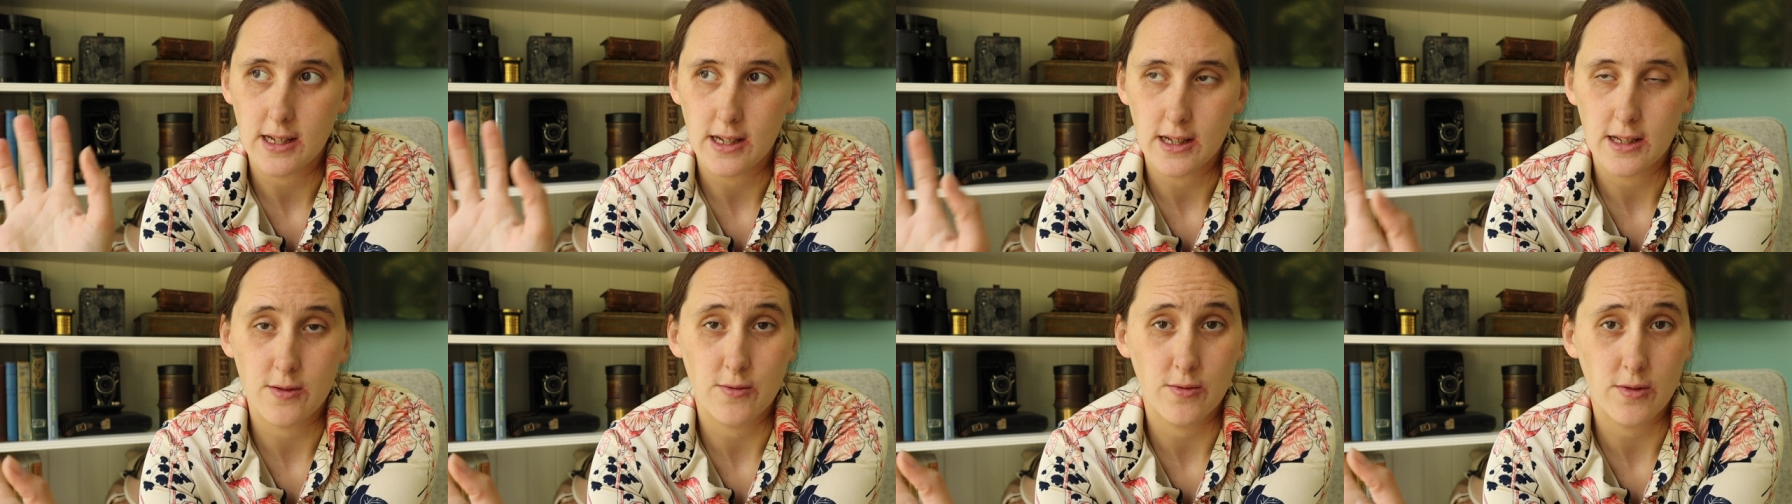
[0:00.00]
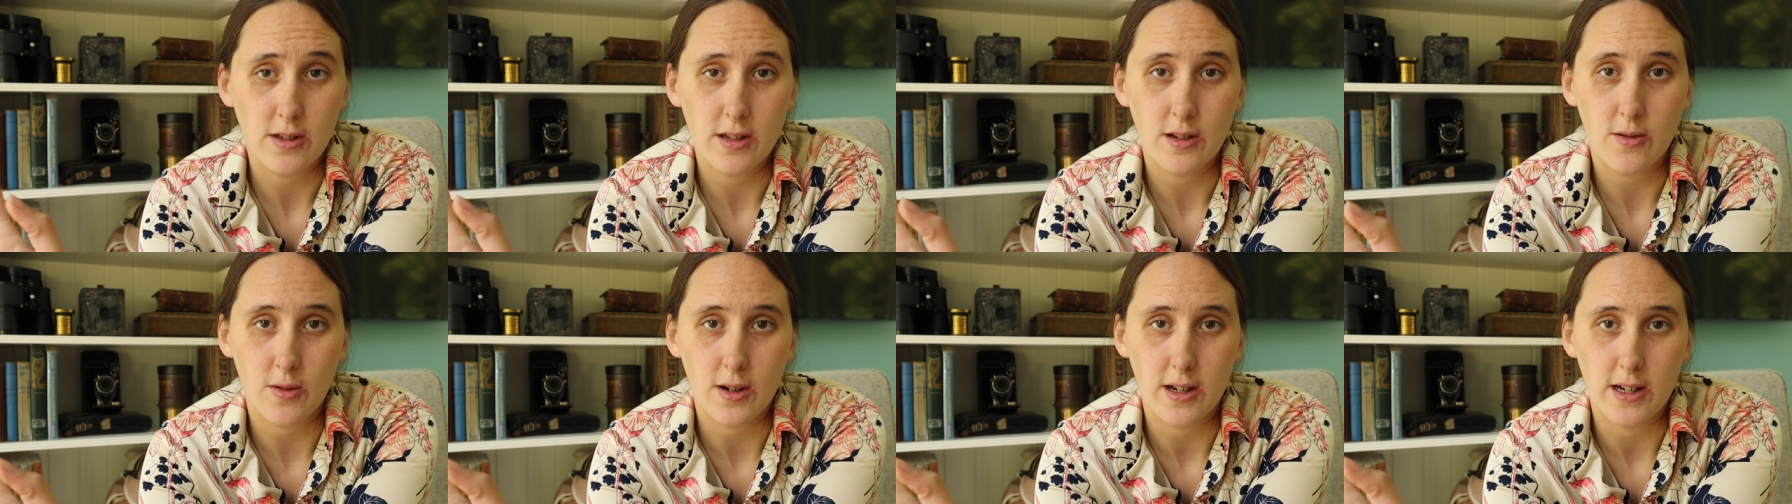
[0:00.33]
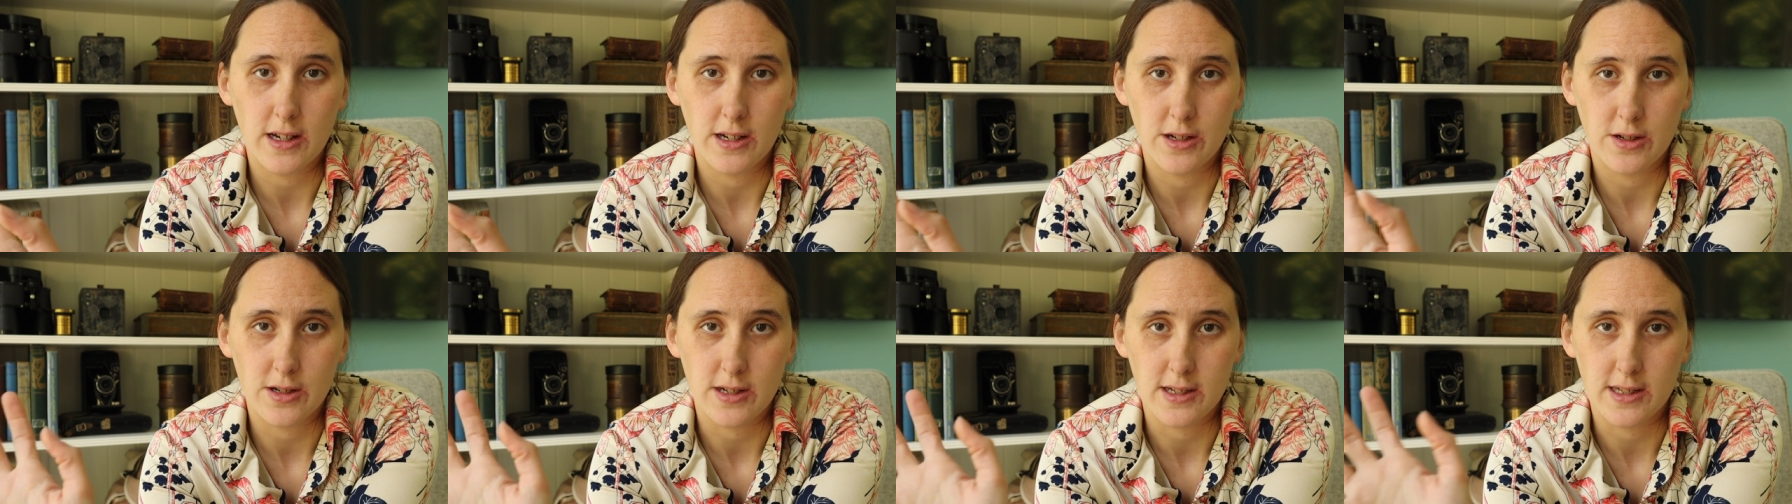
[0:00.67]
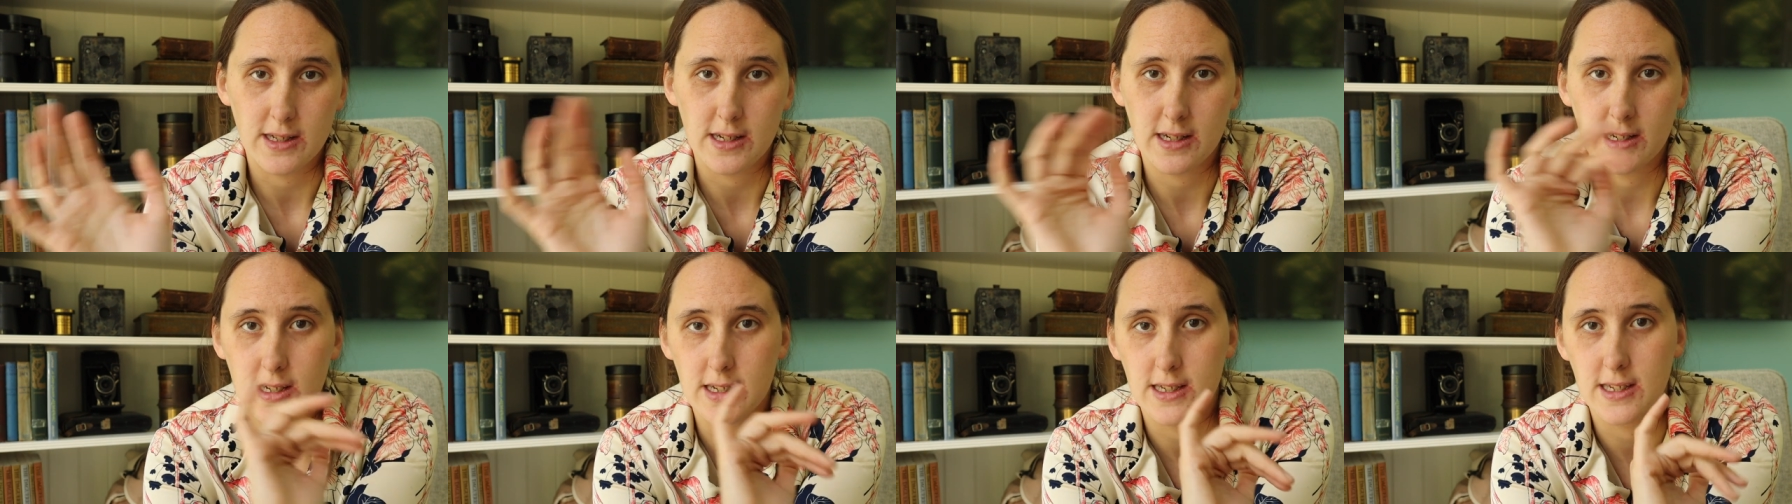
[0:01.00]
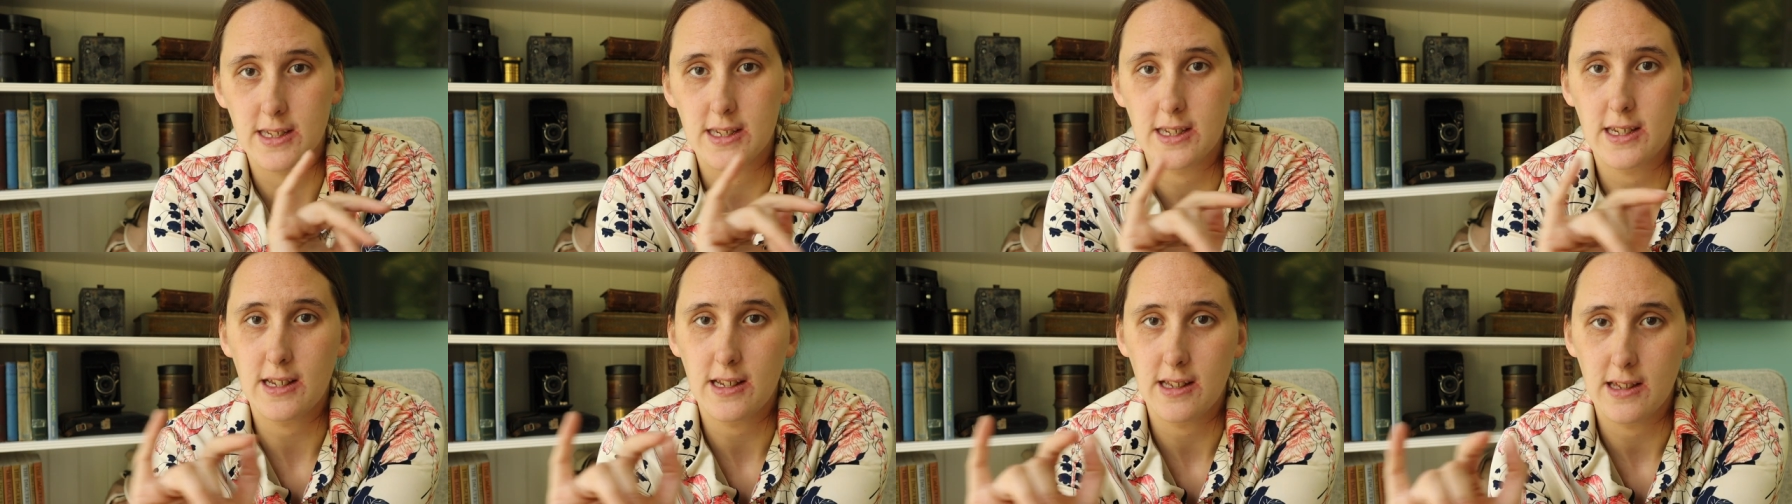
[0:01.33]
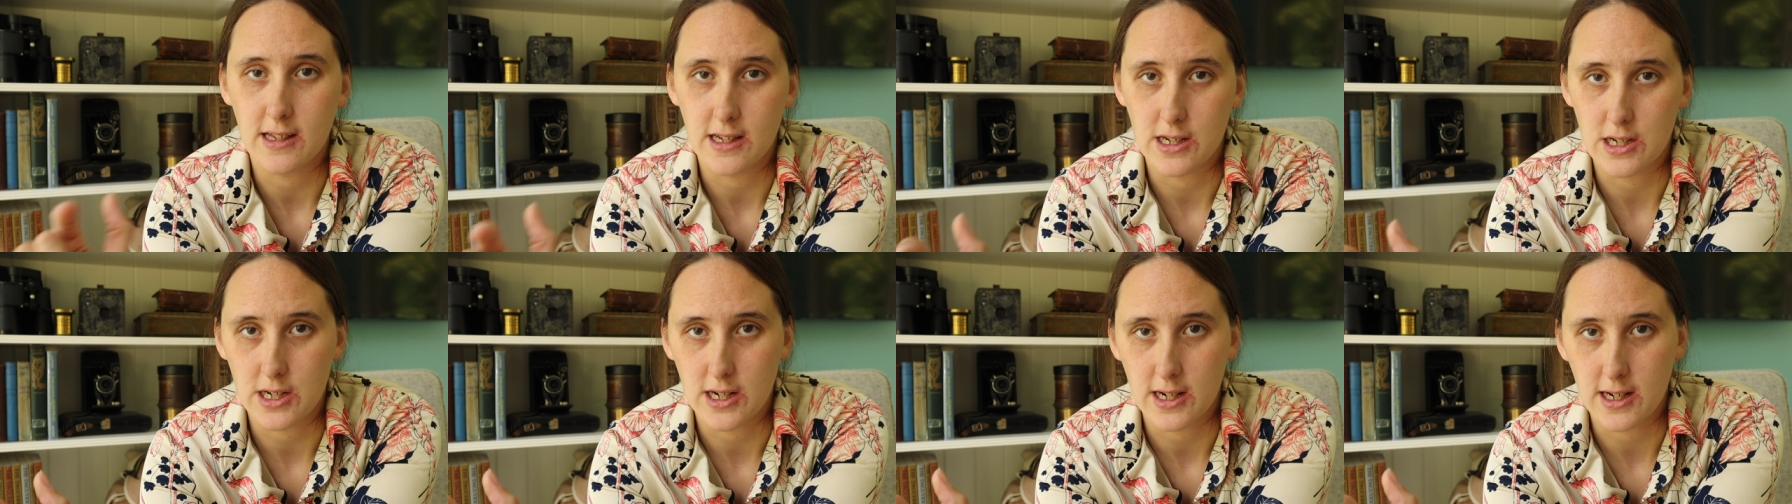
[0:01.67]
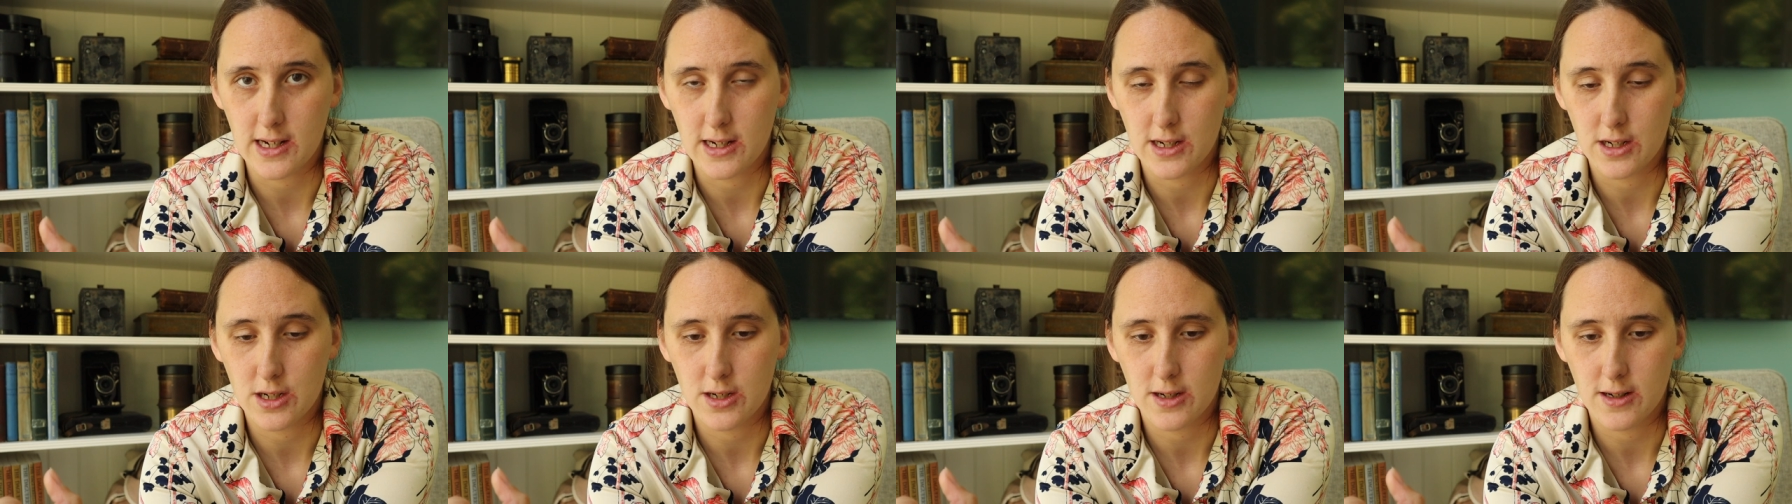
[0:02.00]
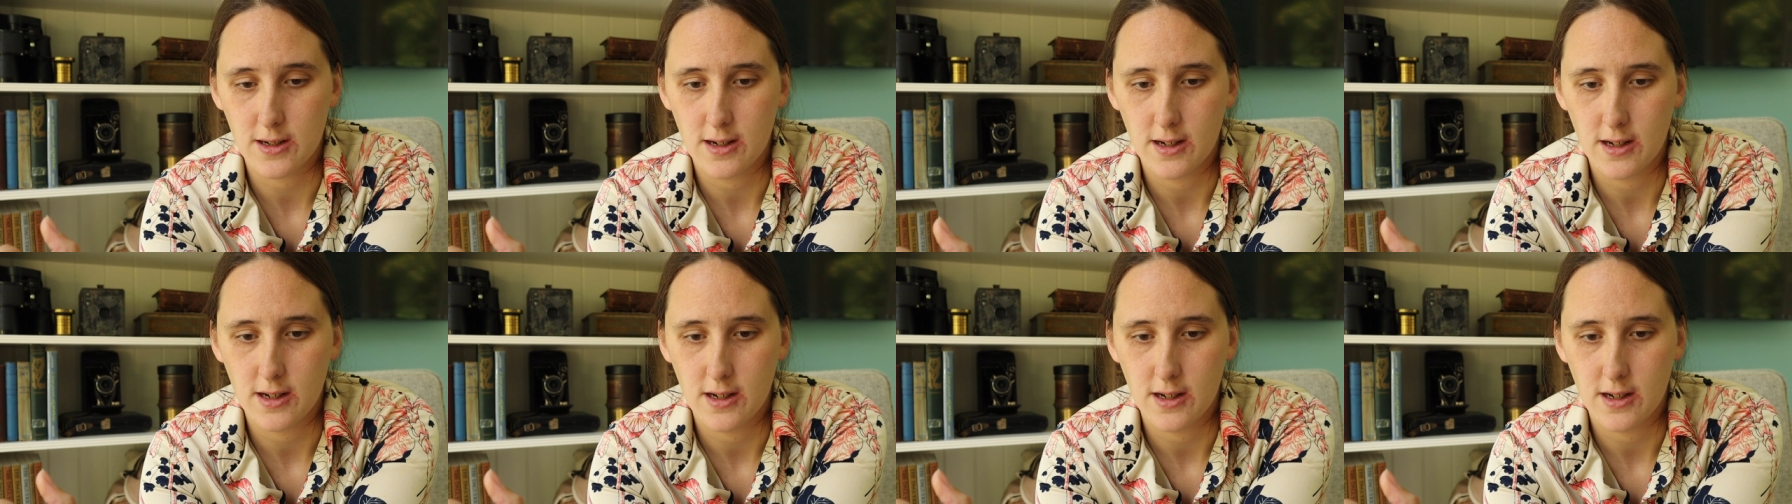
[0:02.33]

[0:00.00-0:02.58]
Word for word: It's really quite interesting to see the change.